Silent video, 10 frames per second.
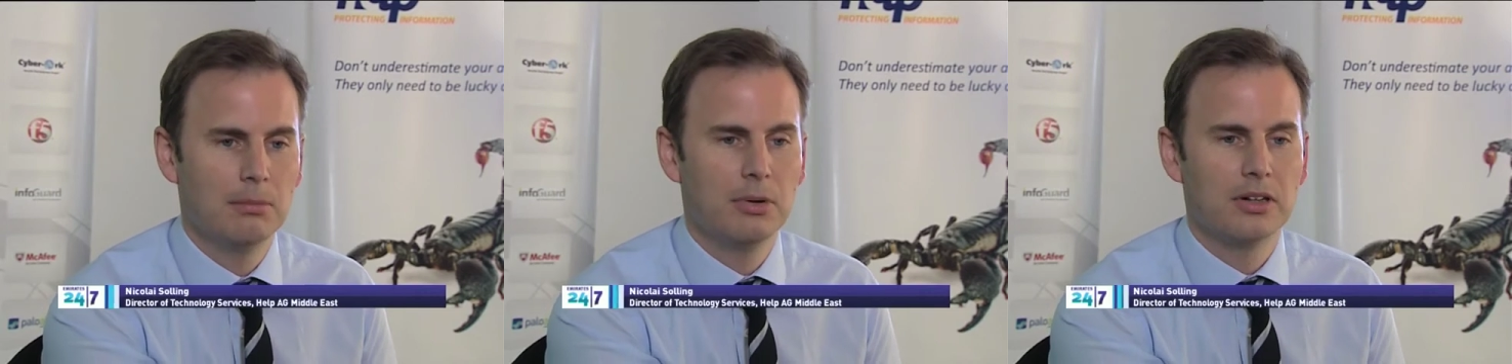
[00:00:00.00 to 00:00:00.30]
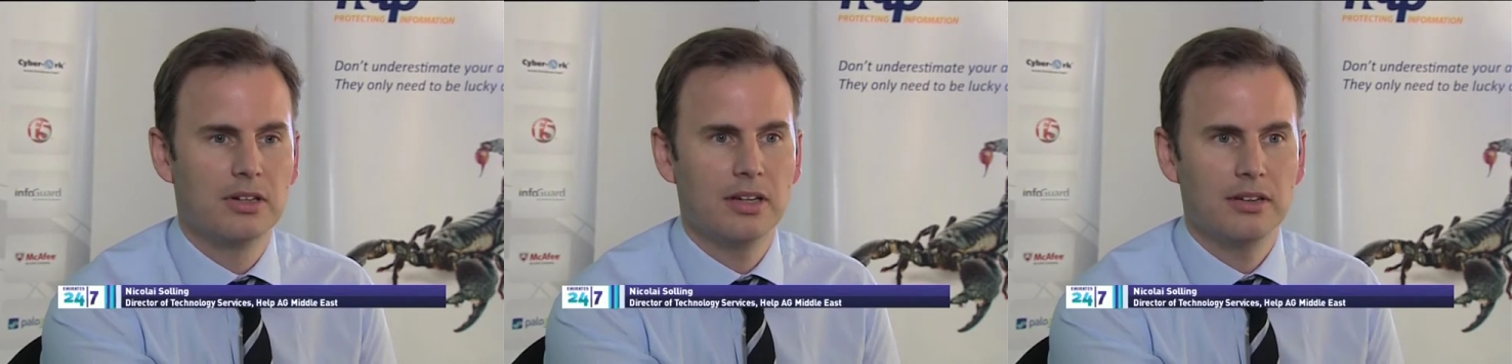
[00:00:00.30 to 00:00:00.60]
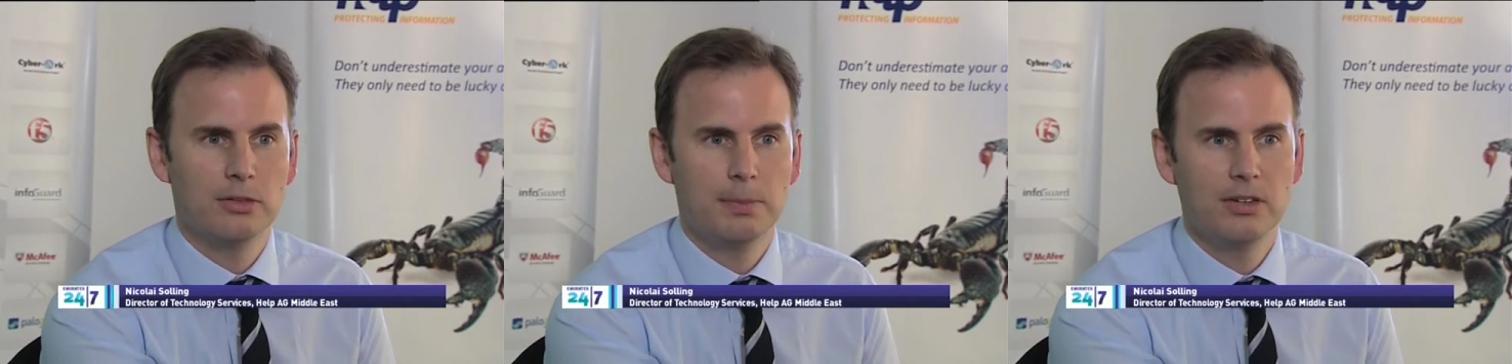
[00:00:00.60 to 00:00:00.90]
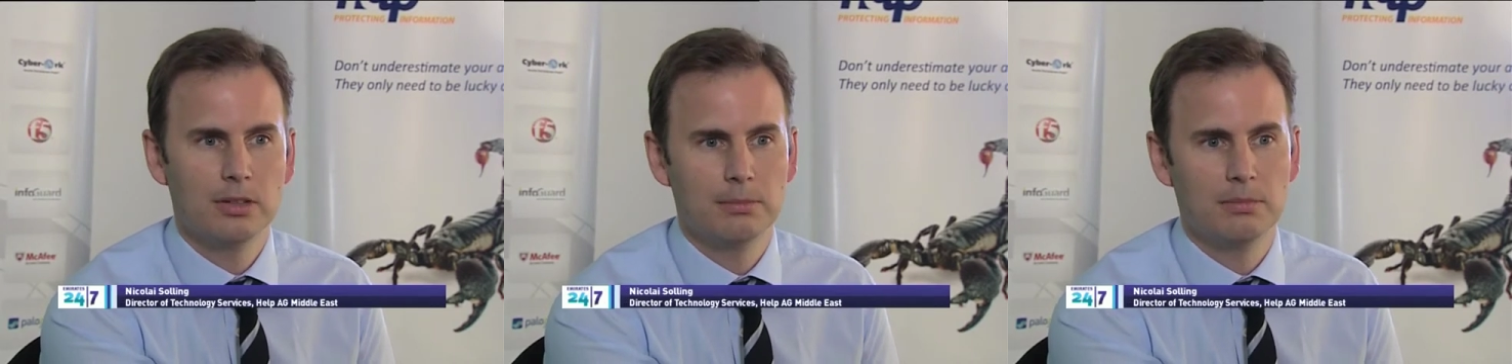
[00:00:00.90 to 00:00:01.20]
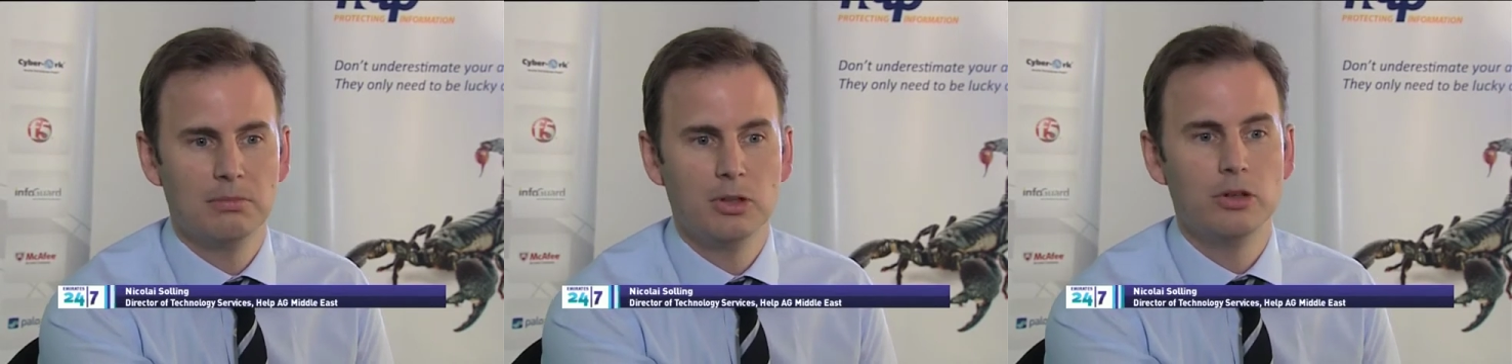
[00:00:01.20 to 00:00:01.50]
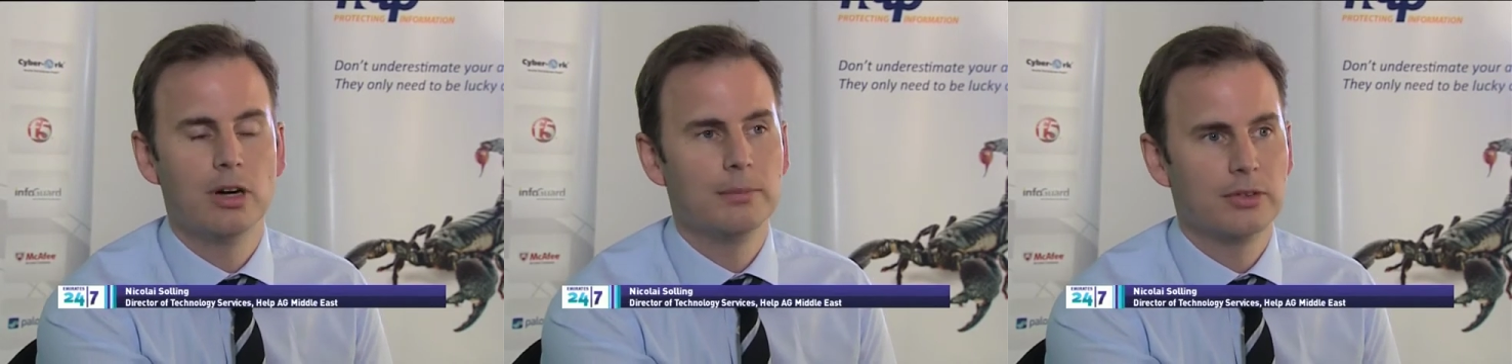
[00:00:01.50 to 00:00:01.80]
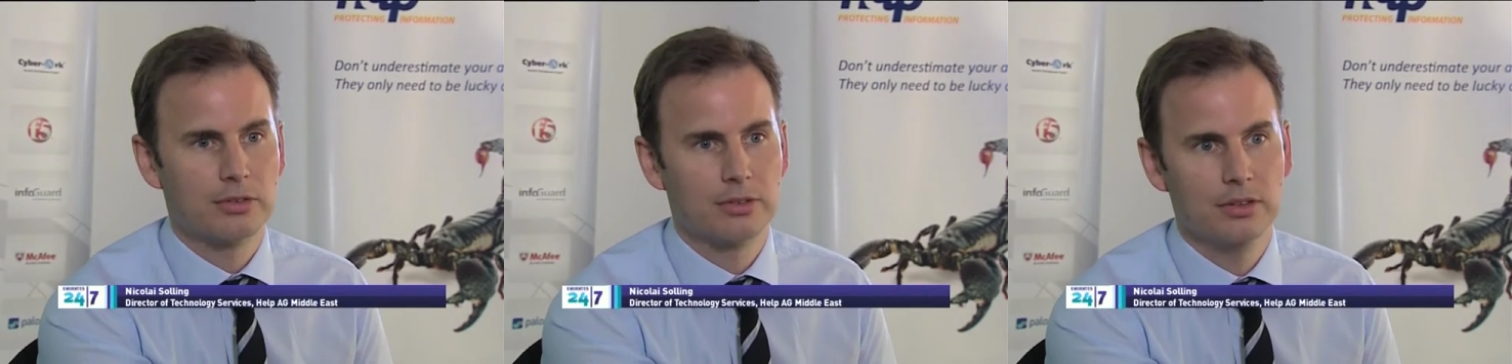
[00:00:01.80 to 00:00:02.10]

But there's been some numbers